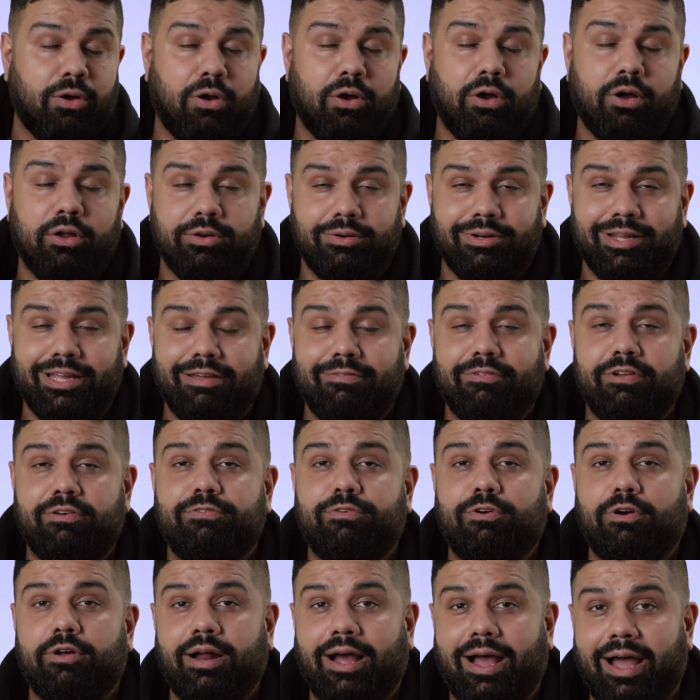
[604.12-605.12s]
on, even
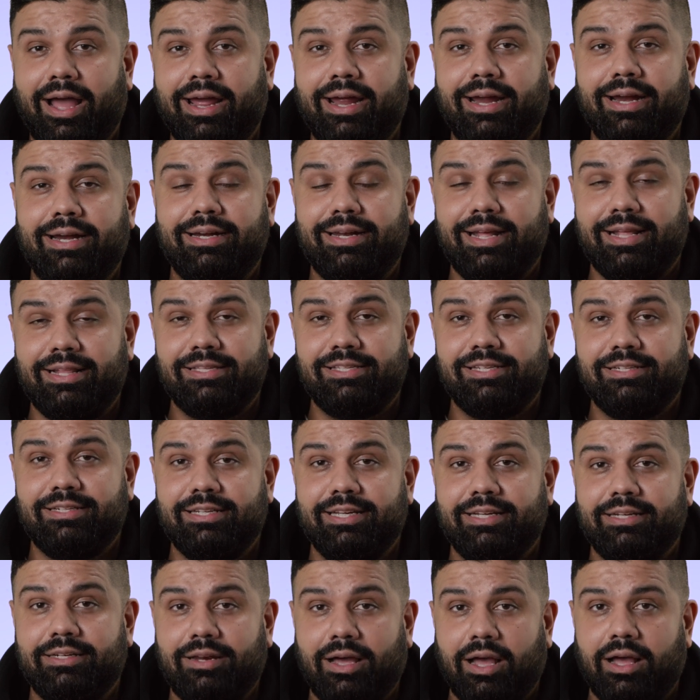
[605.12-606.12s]
for high
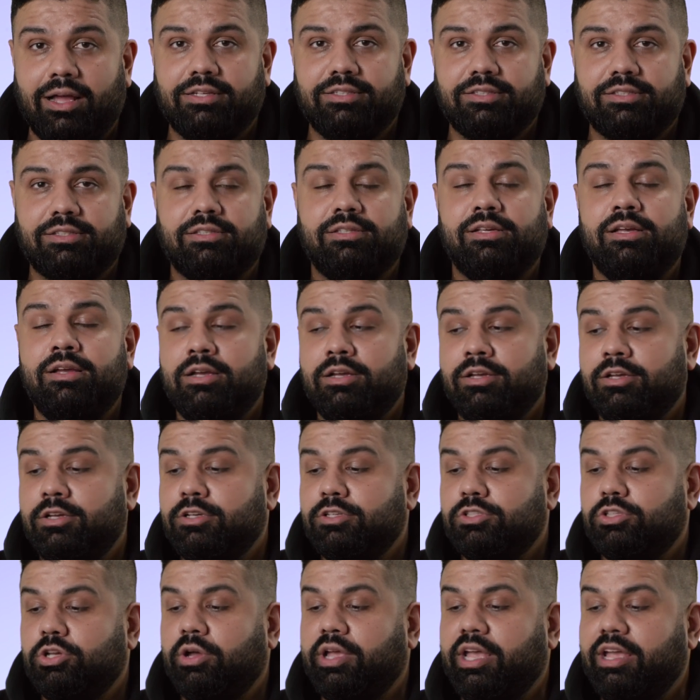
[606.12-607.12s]
intensity tasks.
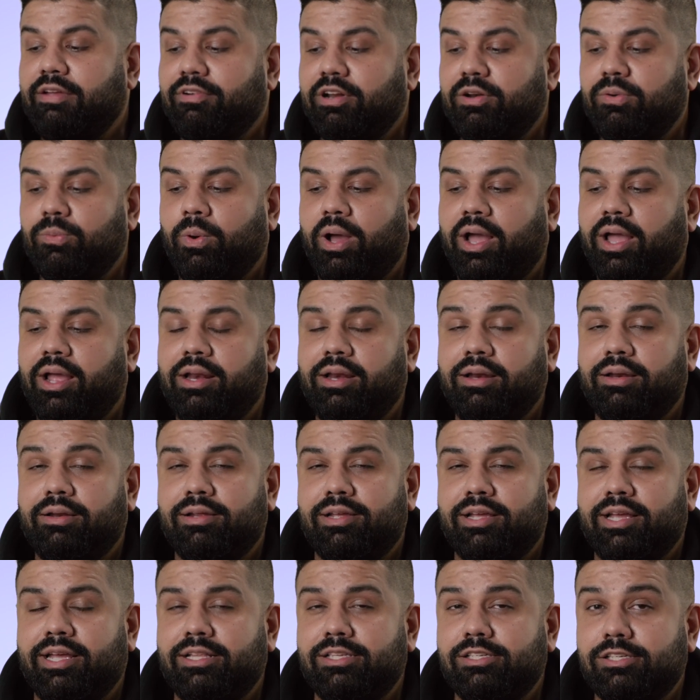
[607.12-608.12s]
So even while
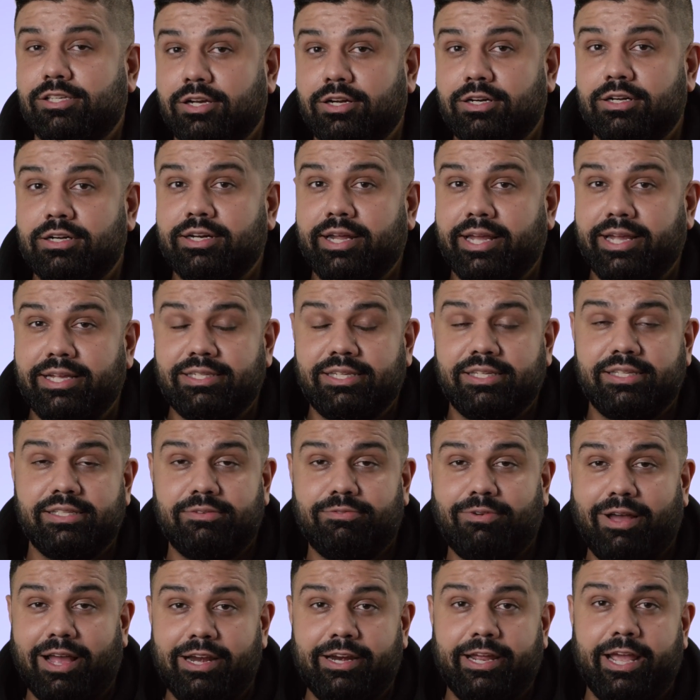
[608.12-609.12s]
in certain cases
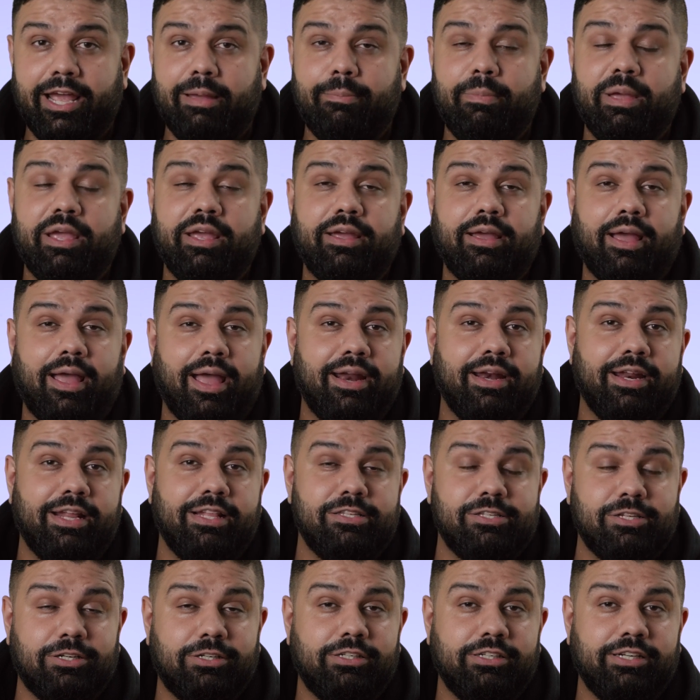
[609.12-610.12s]
while gaming and
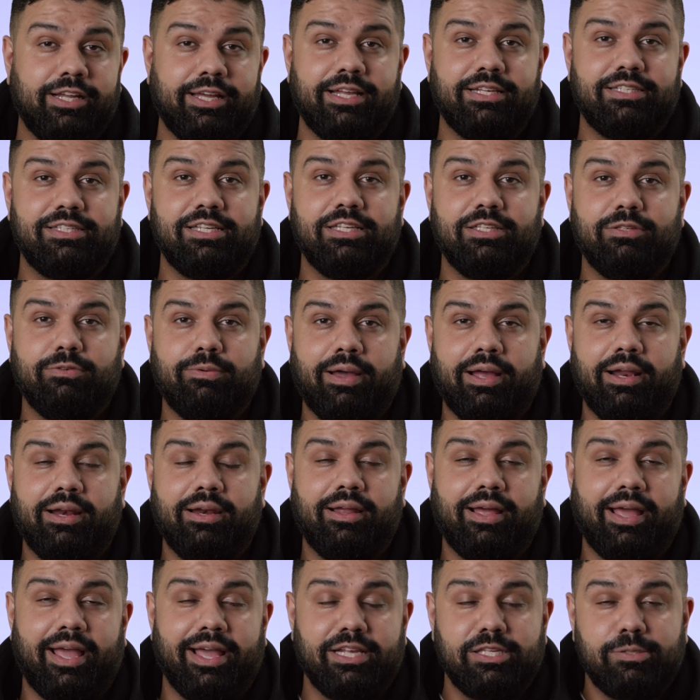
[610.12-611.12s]
in certain cases while
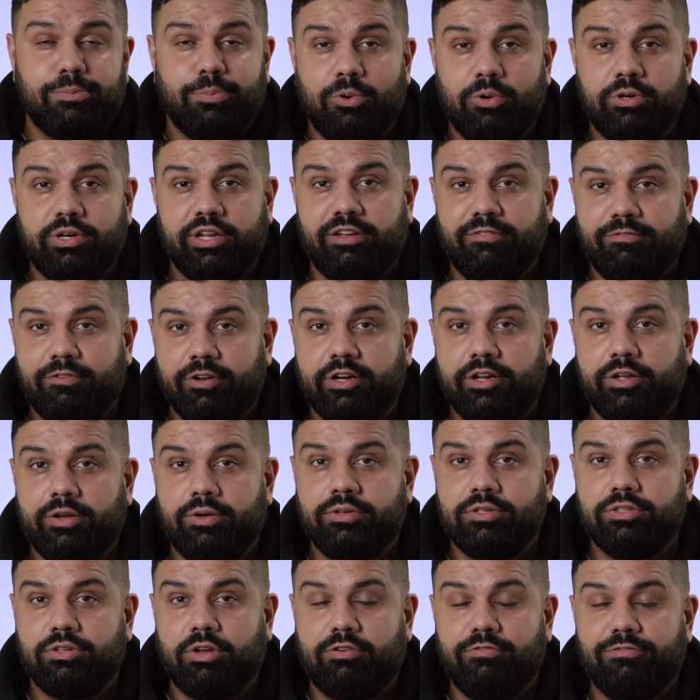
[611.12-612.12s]
exporting
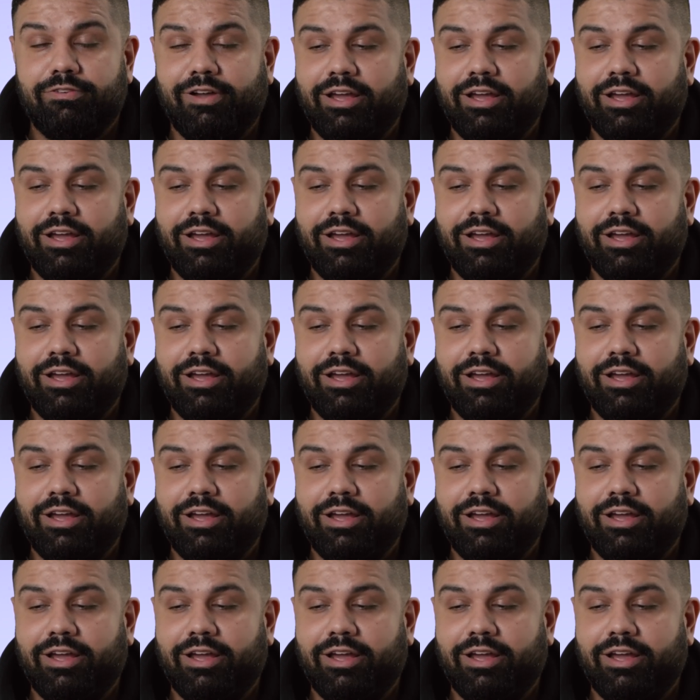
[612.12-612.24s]
videos on